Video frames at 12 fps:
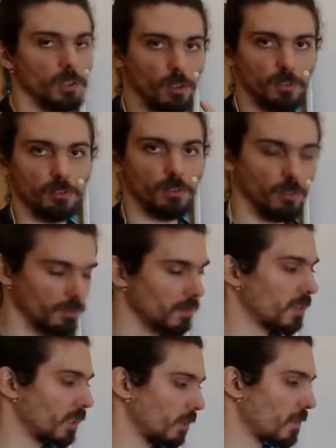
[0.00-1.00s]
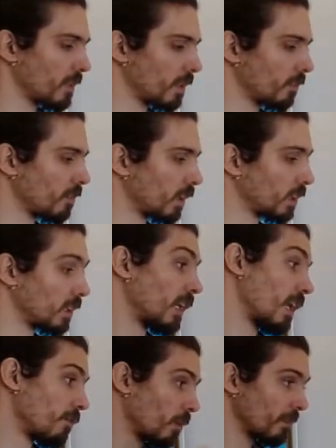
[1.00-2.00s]
of, of the trigonometric function. And
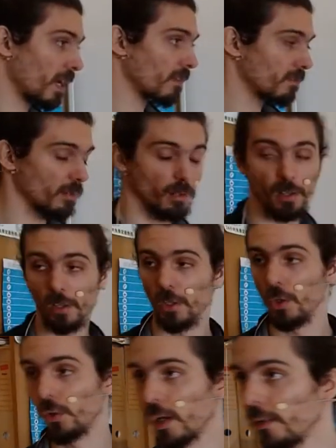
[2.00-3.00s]
from that, you can